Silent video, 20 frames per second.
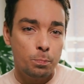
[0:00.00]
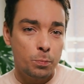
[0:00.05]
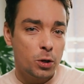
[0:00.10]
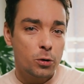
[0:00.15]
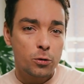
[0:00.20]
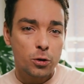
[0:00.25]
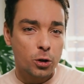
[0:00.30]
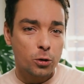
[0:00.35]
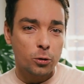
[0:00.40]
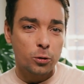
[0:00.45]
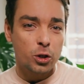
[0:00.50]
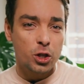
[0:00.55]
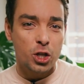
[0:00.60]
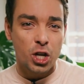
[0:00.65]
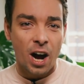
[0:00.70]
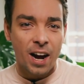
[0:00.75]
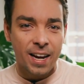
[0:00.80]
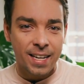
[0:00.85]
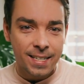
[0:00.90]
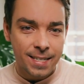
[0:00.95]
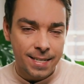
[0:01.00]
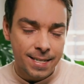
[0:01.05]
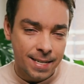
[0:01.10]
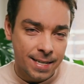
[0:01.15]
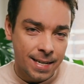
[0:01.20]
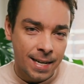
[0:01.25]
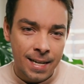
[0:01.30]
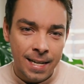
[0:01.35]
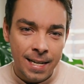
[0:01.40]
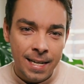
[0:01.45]
musical giants.
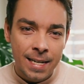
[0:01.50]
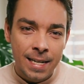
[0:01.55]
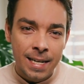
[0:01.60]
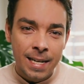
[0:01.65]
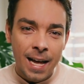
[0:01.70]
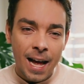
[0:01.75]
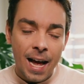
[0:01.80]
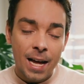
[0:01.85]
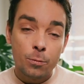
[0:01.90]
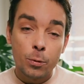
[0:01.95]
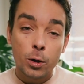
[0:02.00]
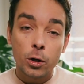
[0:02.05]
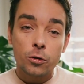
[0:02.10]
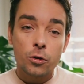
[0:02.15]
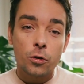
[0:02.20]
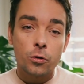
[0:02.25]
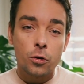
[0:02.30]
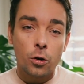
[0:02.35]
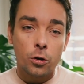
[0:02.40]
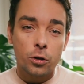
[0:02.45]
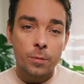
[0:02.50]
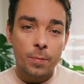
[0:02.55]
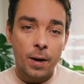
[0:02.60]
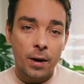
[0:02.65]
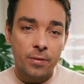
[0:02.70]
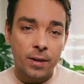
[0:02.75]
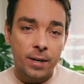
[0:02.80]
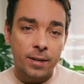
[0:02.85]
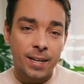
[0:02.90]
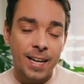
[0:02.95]
And we also talked
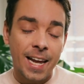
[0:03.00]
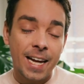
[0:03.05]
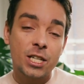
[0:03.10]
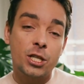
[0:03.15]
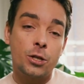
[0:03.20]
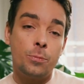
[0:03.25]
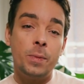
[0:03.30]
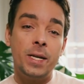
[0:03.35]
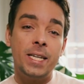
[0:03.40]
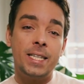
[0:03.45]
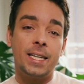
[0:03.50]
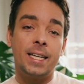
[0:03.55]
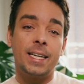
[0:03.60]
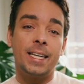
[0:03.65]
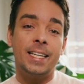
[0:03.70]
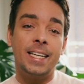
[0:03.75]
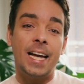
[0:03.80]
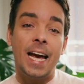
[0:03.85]
about their alleged meeting in